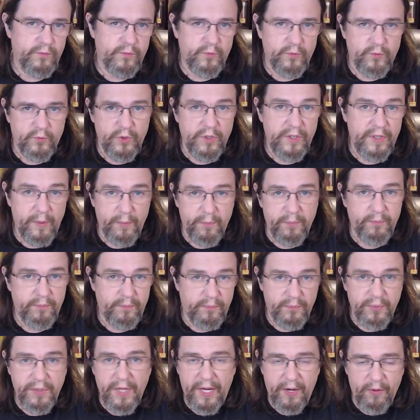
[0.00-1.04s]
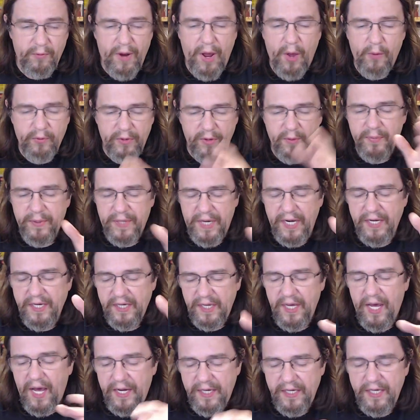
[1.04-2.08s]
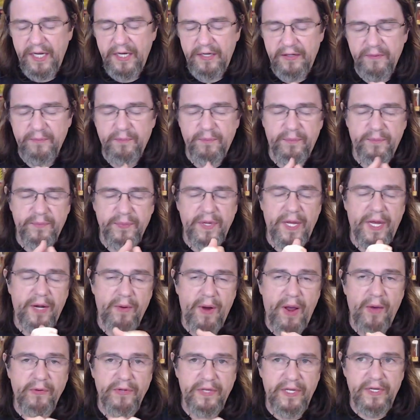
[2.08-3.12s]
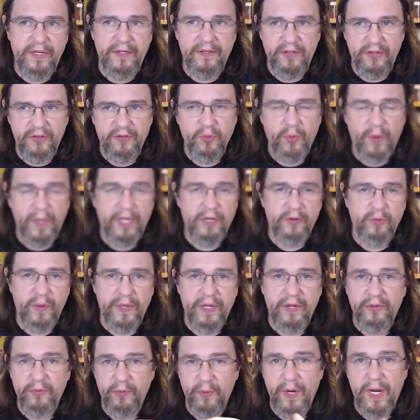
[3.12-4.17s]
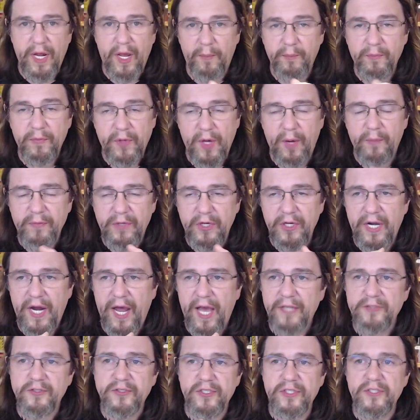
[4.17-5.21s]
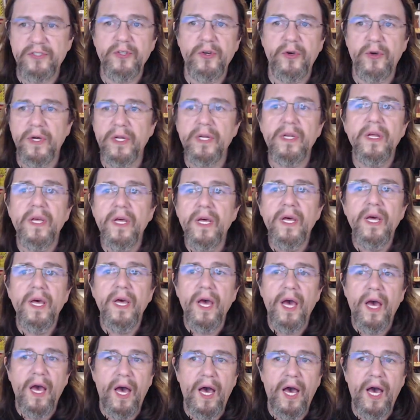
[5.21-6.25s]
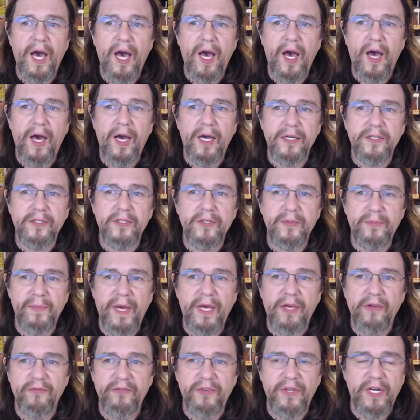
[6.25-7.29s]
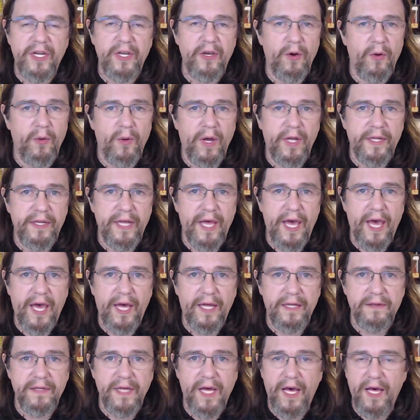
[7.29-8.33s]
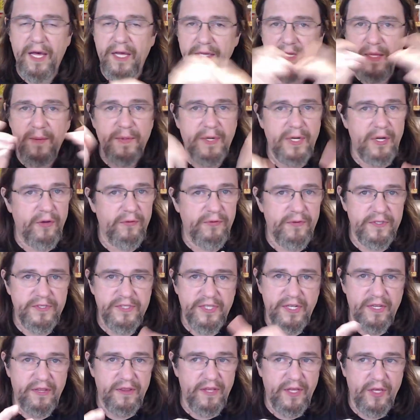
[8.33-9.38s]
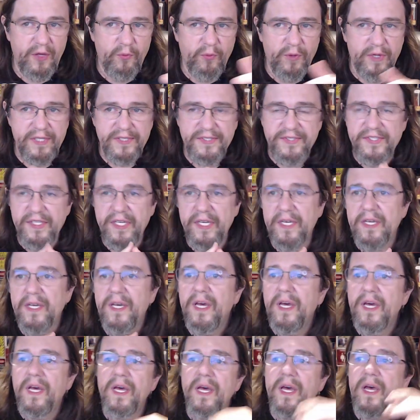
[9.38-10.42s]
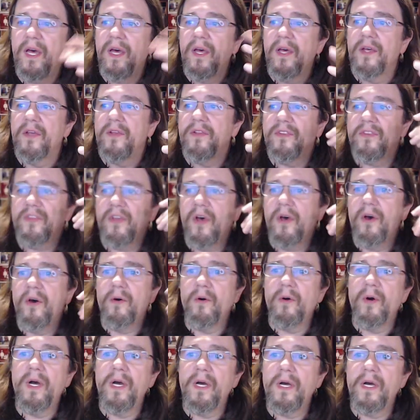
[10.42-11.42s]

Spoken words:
really play around with it. But I need to play around with it, and in 2023, I'm gonna actually do it. Could make a video on that. Let me know if there's anything you want to see. So,